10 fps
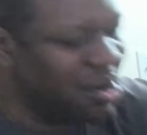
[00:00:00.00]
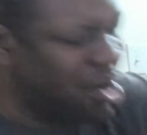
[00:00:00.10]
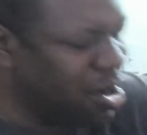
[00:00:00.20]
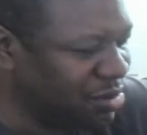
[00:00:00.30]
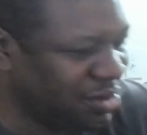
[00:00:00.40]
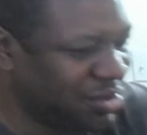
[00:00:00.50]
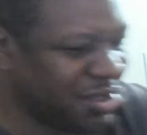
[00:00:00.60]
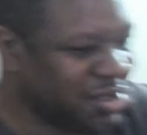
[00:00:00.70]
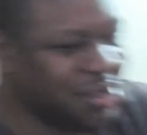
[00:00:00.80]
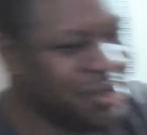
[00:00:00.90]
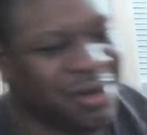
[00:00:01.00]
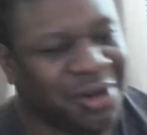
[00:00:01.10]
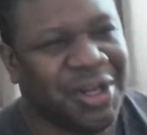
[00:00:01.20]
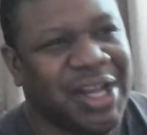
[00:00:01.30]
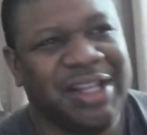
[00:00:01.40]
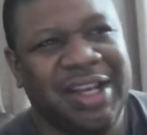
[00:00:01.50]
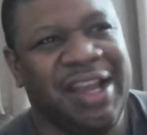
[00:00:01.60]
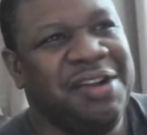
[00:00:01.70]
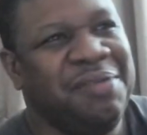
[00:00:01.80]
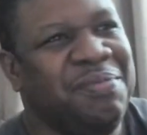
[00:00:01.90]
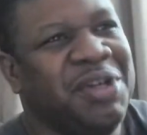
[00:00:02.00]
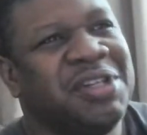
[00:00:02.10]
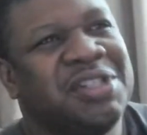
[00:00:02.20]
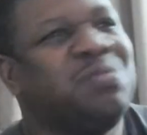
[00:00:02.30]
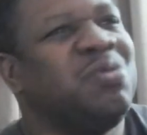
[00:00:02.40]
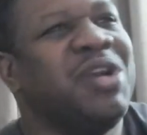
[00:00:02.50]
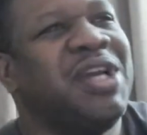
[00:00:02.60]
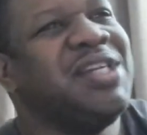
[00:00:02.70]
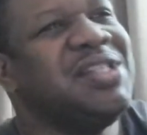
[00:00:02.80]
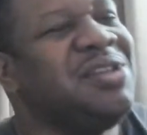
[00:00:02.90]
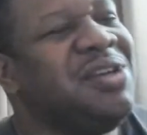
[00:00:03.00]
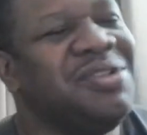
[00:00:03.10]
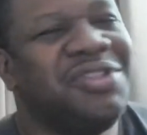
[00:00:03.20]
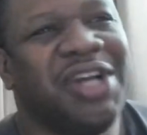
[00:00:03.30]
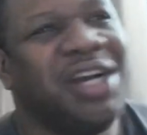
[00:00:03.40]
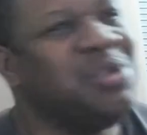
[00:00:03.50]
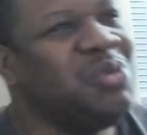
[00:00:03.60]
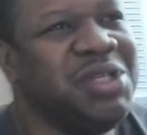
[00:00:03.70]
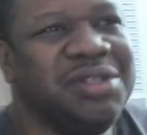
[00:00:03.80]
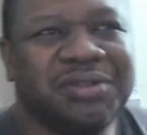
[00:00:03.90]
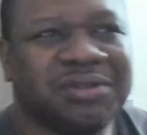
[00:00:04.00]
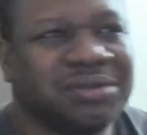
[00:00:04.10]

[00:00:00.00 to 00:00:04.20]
And the little girl got the can of bug spray. That's all Josh Whedon.